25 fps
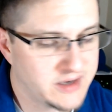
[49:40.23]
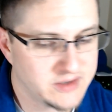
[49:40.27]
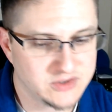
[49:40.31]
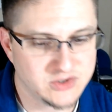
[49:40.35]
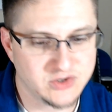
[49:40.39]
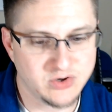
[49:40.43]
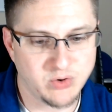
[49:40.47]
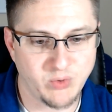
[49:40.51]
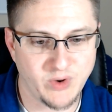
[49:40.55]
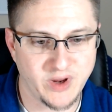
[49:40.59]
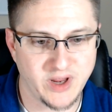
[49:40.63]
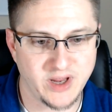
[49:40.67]

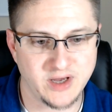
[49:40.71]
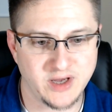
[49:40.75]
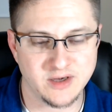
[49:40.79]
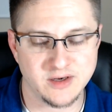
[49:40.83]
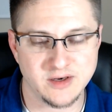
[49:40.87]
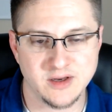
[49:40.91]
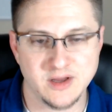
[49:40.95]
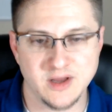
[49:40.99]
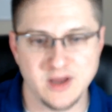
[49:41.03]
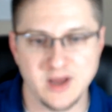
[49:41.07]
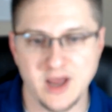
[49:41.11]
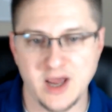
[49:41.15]

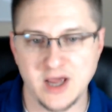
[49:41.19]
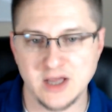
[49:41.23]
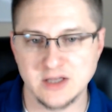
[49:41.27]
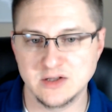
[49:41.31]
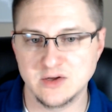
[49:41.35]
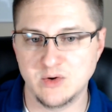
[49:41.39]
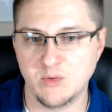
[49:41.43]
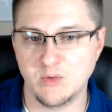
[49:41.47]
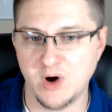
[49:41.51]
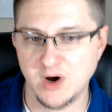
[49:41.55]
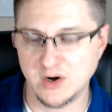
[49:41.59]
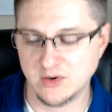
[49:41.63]
tweet and
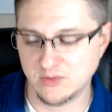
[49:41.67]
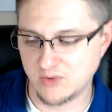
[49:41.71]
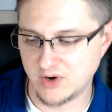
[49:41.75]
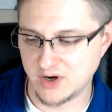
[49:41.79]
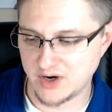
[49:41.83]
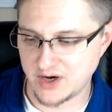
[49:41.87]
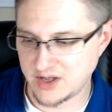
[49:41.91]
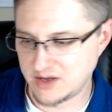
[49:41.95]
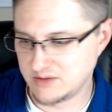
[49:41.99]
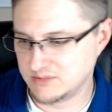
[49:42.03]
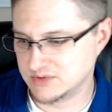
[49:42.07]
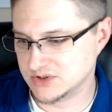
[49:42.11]
the one
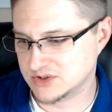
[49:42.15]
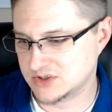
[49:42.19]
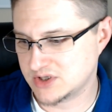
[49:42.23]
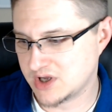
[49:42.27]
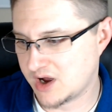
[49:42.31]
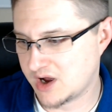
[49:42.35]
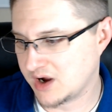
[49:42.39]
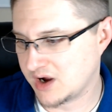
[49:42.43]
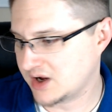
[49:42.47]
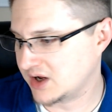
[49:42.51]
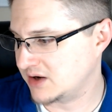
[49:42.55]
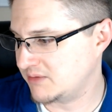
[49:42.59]
where he was
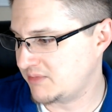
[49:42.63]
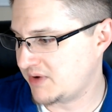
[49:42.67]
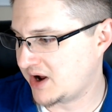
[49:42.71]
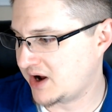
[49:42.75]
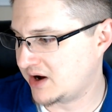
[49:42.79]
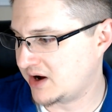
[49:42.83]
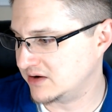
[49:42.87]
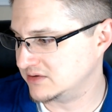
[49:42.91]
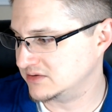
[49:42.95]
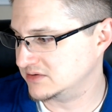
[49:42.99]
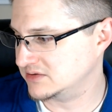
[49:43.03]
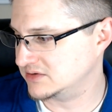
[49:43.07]
talking
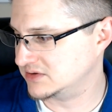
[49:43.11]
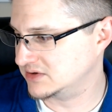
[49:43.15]
about